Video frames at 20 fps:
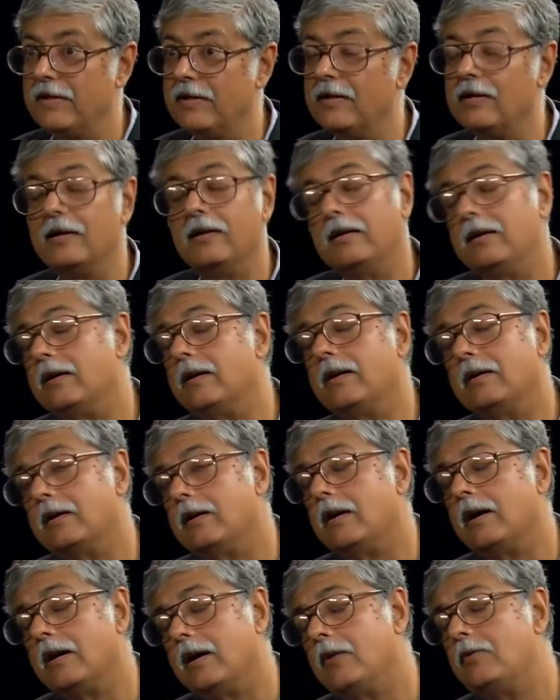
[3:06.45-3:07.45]

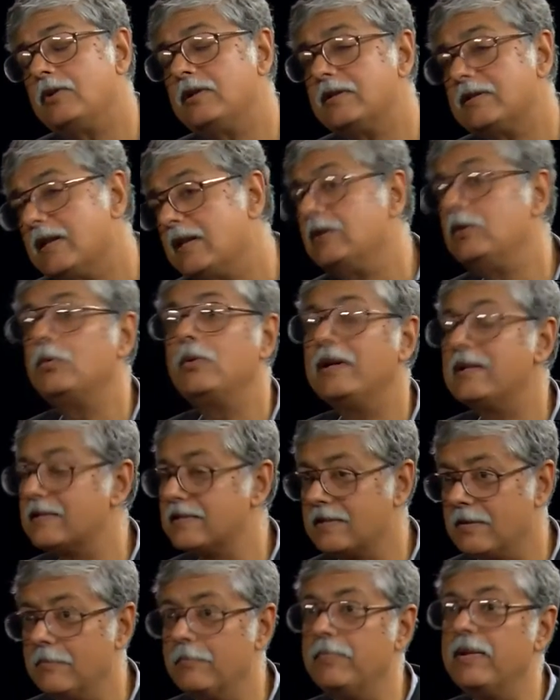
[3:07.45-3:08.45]
How does the
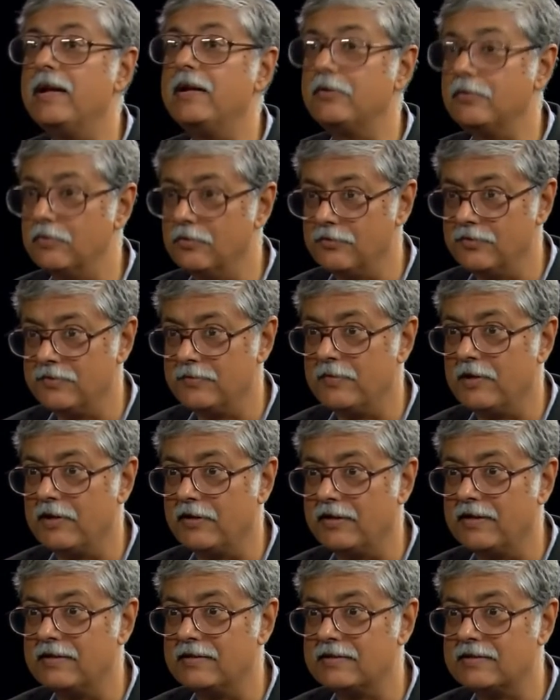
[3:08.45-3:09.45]
U.S. compare to those
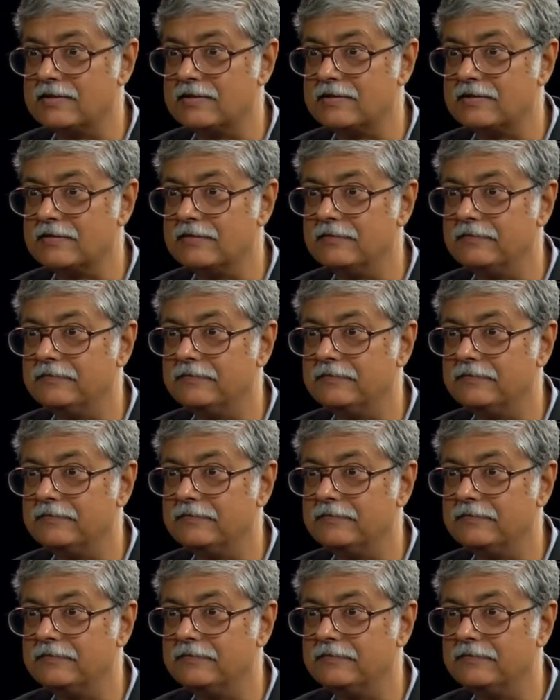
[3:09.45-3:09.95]
markets?